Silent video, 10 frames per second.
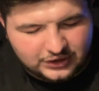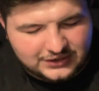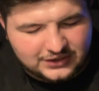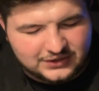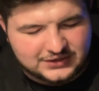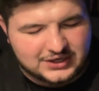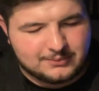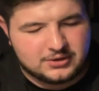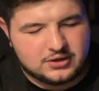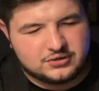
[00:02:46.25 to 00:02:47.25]
They did it in the
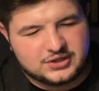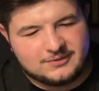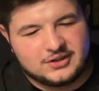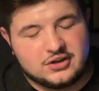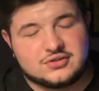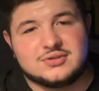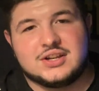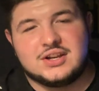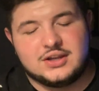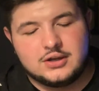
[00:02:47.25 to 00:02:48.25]
same color scheme, and they also
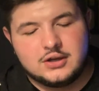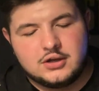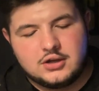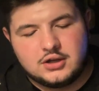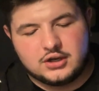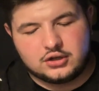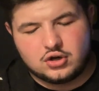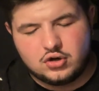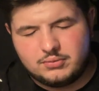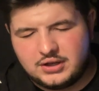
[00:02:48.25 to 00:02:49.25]
did it in a
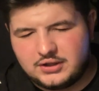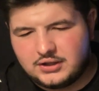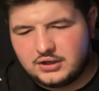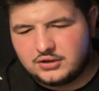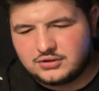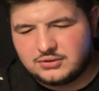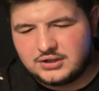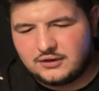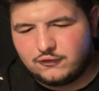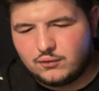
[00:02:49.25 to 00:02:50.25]
Kobe, and then they also
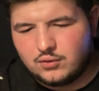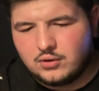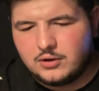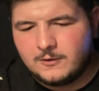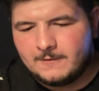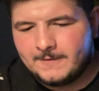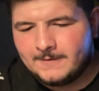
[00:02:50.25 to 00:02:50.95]
did it for